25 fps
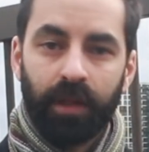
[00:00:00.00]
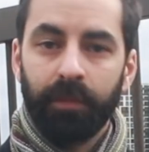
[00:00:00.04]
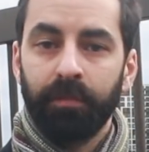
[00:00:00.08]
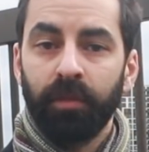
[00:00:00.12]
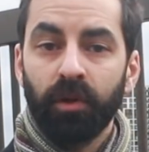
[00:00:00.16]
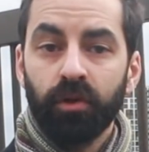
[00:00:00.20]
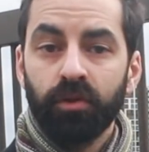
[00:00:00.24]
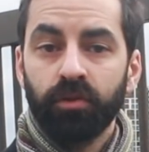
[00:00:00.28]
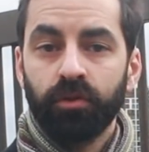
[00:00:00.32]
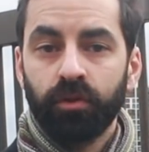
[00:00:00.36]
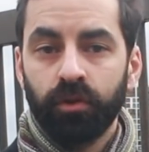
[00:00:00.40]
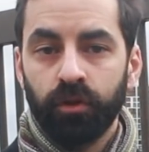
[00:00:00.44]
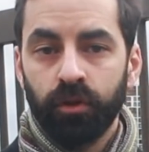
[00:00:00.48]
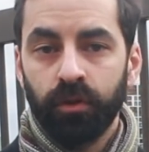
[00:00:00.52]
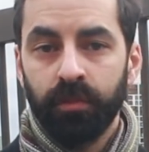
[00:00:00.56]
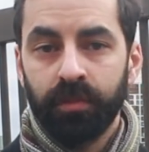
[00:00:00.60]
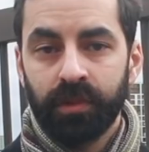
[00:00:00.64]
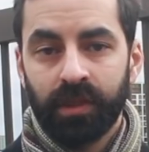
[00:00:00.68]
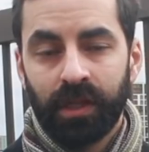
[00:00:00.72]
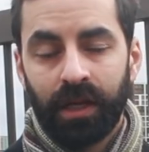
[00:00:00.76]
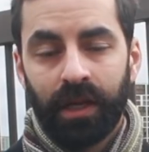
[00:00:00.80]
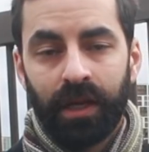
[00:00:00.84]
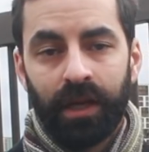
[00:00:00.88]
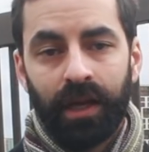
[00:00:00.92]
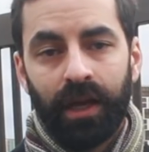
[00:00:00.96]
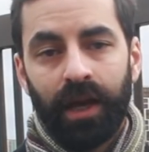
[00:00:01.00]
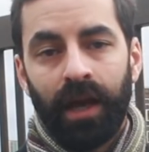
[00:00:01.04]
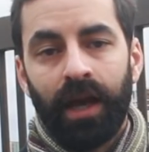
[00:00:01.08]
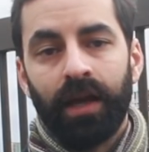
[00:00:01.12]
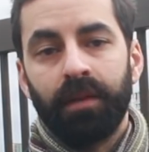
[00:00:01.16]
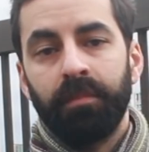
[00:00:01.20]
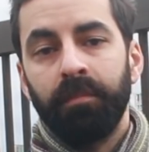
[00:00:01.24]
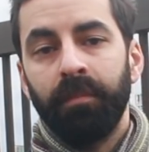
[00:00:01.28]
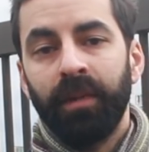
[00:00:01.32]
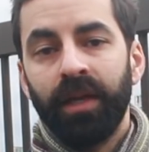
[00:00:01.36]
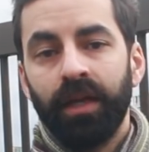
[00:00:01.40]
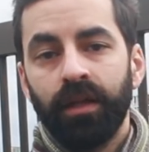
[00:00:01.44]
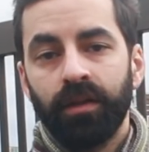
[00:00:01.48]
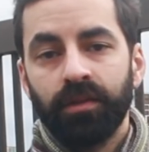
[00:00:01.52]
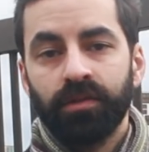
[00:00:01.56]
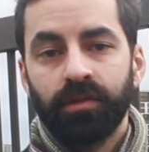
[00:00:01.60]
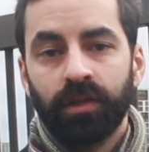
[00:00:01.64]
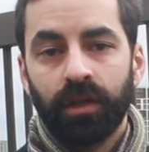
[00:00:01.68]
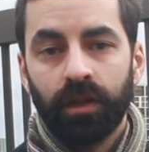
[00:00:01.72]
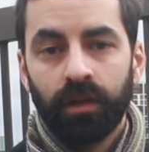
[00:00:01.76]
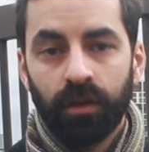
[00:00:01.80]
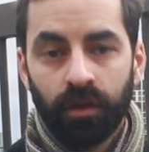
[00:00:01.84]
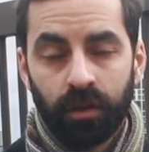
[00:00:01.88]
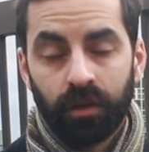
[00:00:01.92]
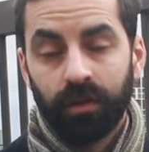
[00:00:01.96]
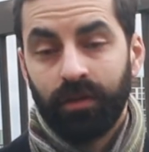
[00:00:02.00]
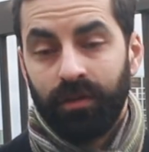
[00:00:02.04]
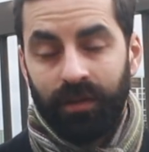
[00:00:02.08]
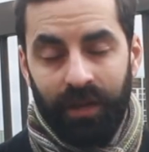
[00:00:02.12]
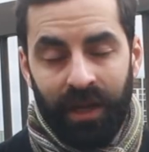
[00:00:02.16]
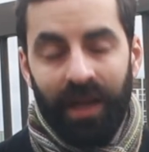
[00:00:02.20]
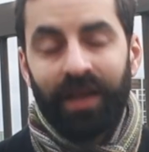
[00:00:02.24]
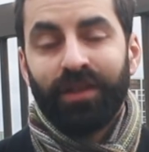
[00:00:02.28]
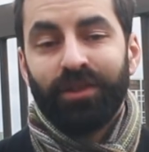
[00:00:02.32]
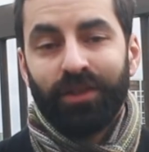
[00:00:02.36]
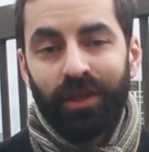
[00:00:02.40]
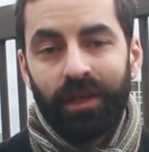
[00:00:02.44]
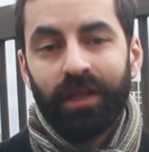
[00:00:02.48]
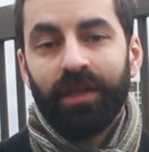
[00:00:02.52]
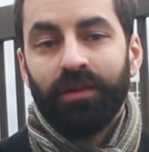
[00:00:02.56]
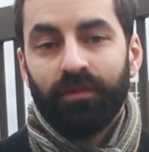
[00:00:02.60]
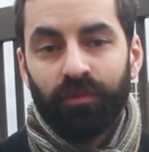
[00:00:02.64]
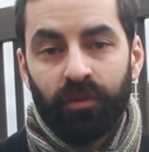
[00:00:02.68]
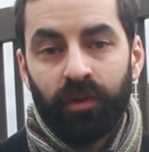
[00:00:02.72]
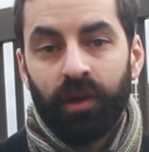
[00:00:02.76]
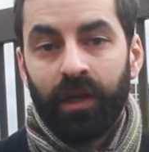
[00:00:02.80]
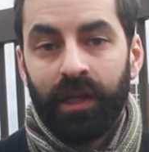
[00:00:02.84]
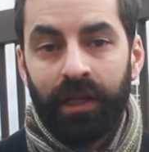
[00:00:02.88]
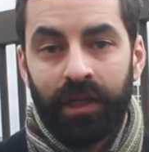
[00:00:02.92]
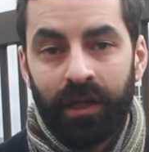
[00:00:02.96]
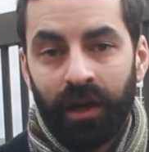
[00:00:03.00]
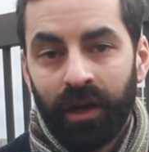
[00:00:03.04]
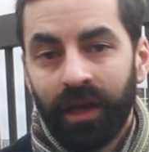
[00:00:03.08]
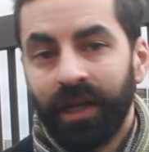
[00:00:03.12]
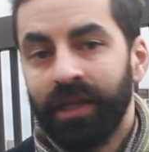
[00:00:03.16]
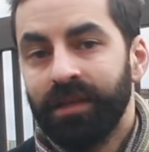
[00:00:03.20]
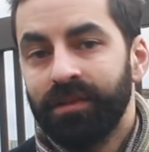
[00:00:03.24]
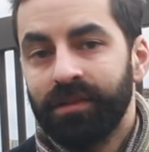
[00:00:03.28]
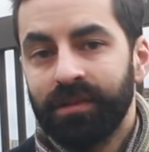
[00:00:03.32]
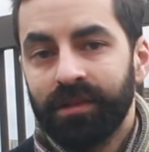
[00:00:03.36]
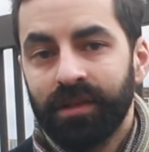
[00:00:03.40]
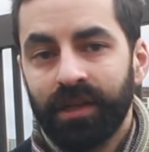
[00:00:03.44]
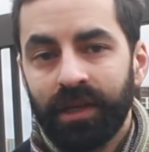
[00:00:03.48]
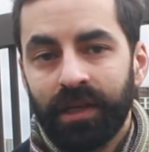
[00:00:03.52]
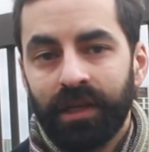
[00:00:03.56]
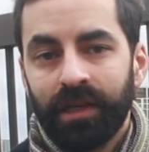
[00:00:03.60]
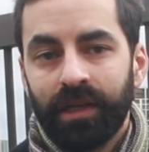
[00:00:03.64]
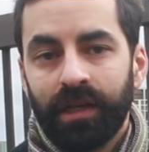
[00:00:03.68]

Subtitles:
Both groups had meals that look actually really nice.